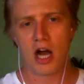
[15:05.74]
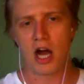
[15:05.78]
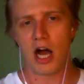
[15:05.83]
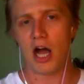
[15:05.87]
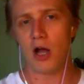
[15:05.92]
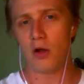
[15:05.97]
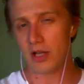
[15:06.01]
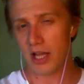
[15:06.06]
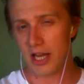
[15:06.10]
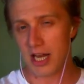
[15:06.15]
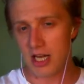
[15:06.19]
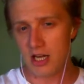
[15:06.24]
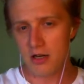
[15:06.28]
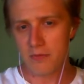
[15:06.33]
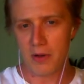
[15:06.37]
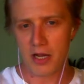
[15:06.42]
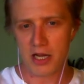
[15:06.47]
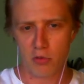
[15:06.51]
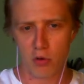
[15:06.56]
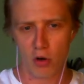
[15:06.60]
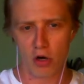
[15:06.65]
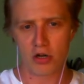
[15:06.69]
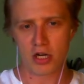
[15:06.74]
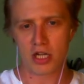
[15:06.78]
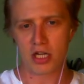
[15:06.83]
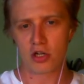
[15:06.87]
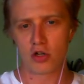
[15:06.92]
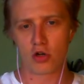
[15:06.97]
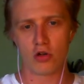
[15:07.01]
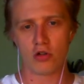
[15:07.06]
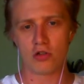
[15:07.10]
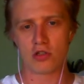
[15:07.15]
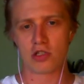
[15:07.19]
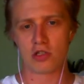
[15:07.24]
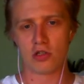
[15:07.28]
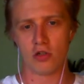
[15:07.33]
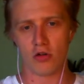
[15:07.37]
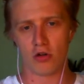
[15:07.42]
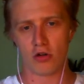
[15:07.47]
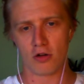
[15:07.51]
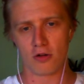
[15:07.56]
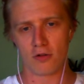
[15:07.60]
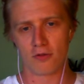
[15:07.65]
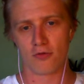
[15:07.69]
I'll end by quoting Gall's
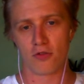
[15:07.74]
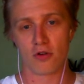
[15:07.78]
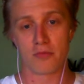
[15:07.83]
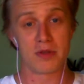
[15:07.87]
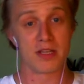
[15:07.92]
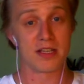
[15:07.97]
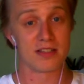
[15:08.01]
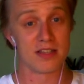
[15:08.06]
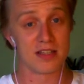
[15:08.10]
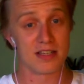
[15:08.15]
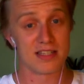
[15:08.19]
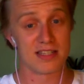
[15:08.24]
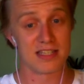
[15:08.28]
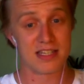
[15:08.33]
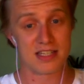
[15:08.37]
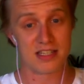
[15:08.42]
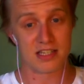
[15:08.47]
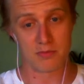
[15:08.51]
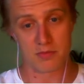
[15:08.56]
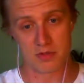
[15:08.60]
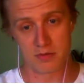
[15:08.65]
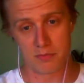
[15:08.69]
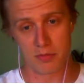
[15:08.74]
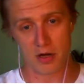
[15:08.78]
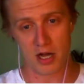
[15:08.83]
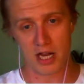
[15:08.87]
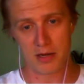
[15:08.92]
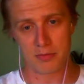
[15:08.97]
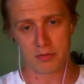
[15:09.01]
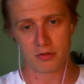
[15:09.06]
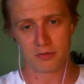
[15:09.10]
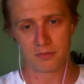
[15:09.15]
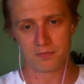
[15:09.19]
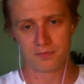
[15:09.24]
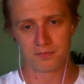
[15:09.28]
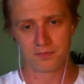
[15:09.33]
law from his Systems Bible.